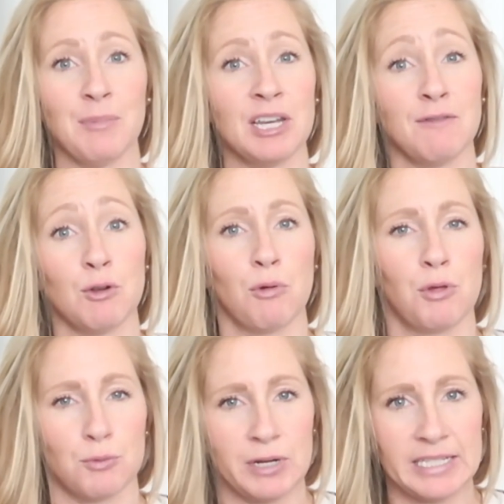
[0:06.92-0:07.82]
I'm going to give you
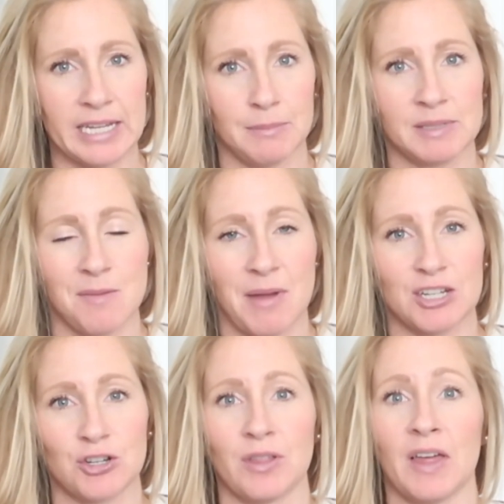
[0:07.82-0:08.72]
3 tips to
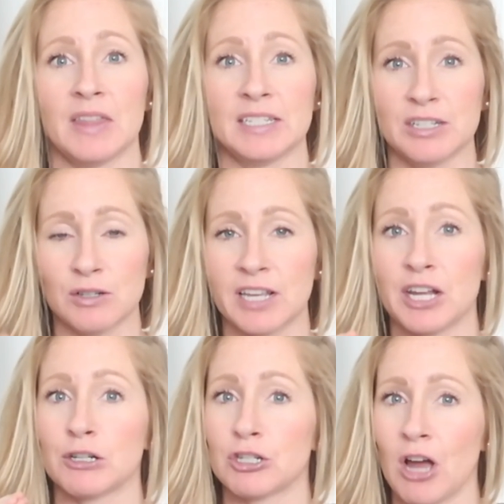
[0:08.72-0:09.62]
make sure that the deals
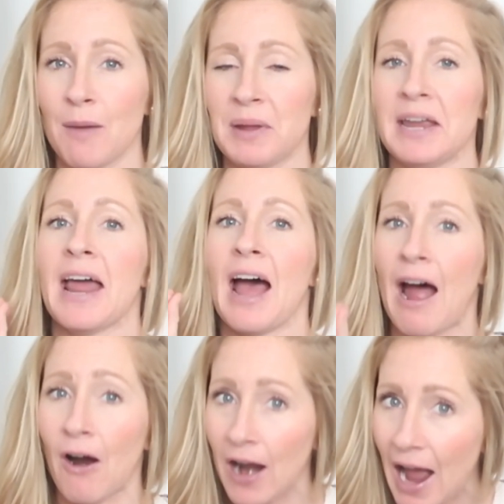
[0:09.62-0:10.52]
that you're shopping
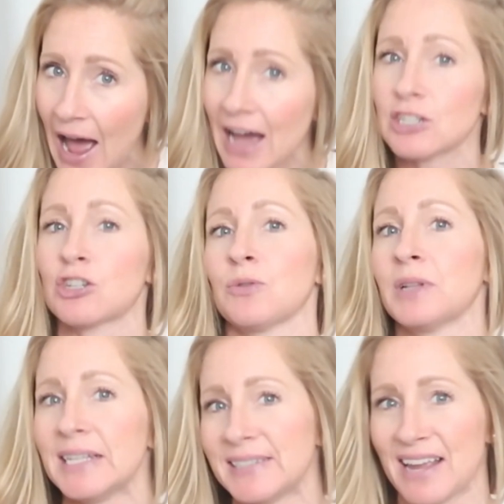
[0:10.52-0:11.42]
are
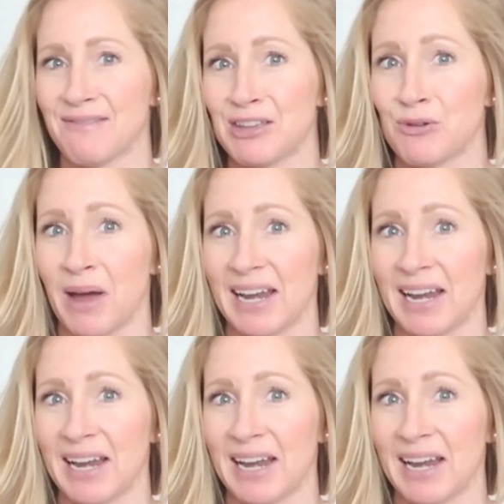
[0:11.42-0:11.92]
actually saving you